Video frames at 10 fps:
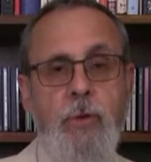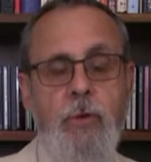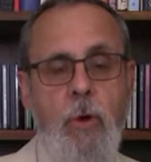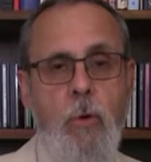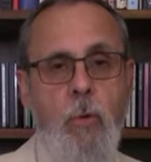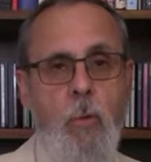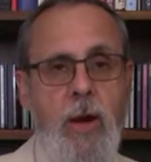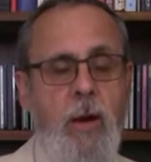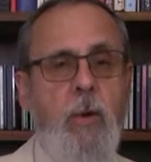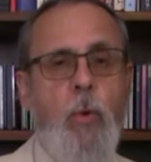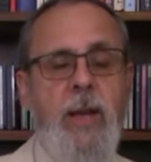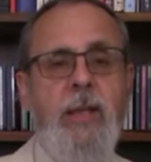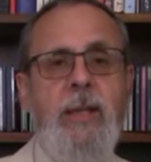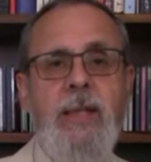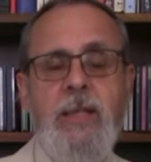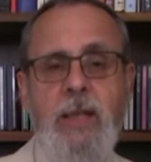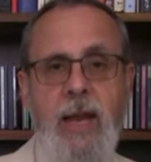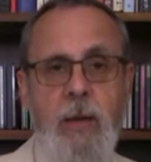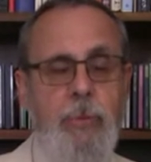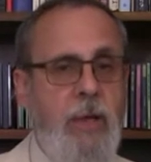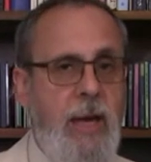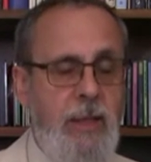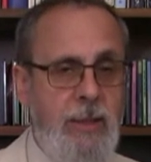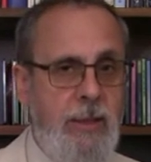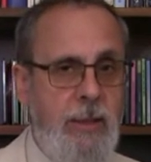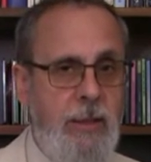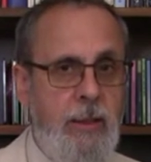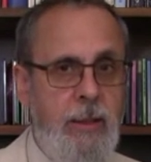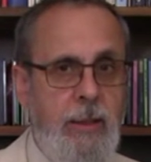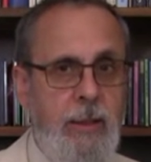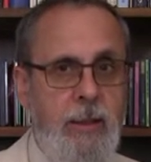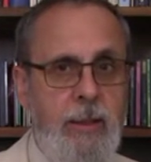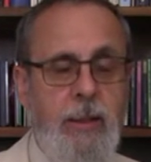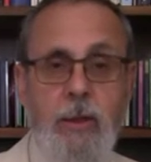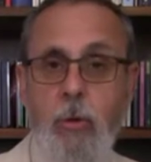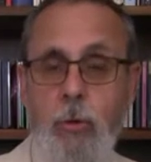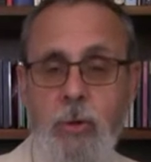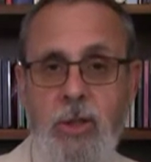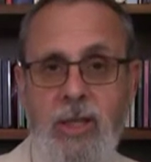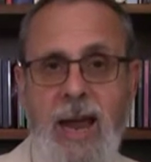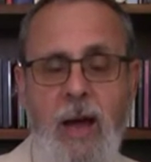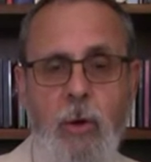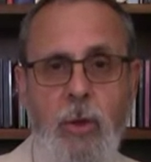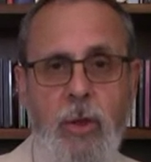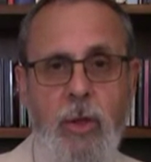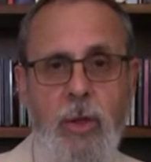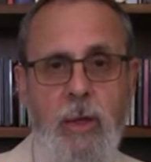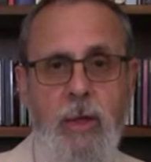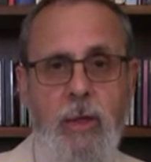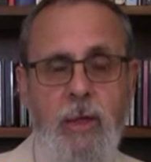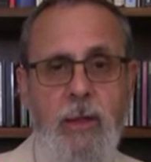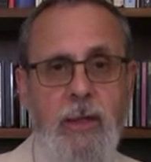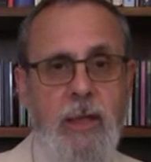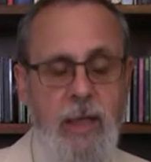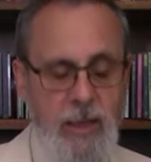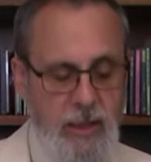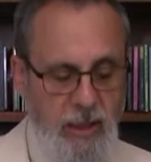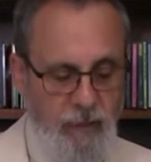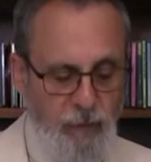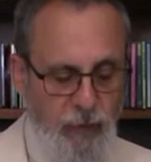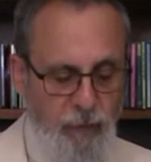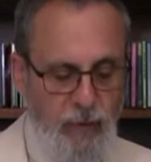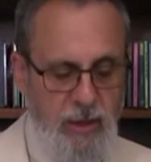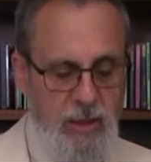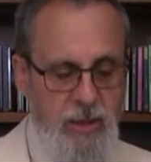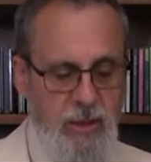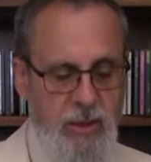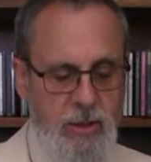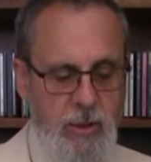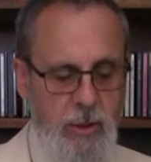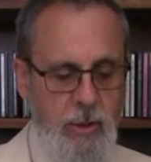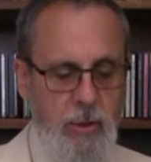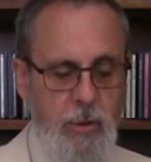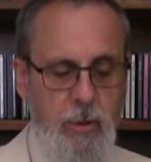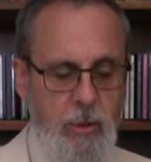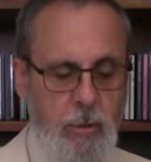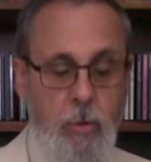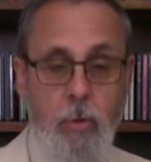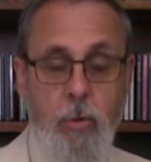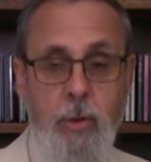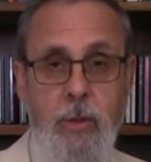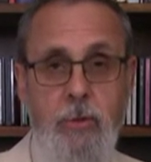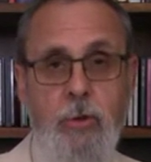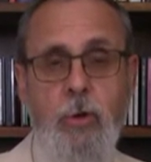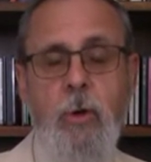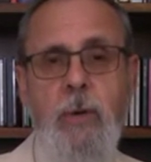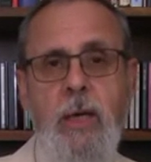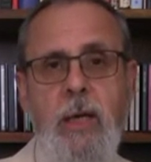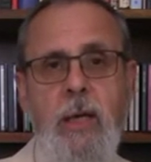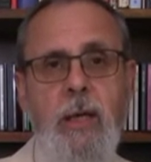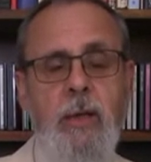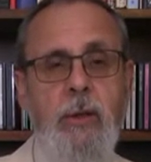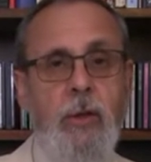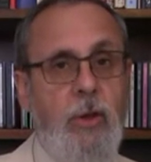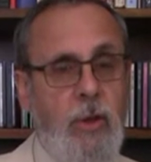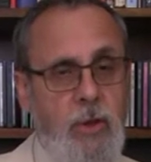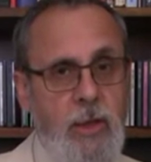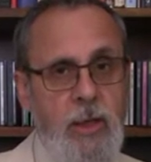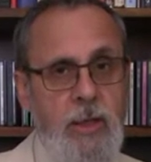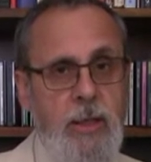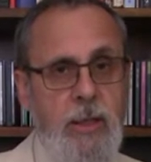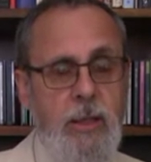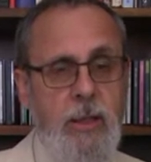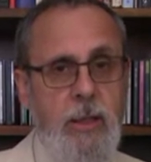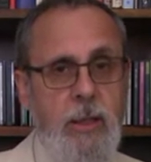So where and when did this take place? In the Old South, in the 1950s, or in Germany in the 30s?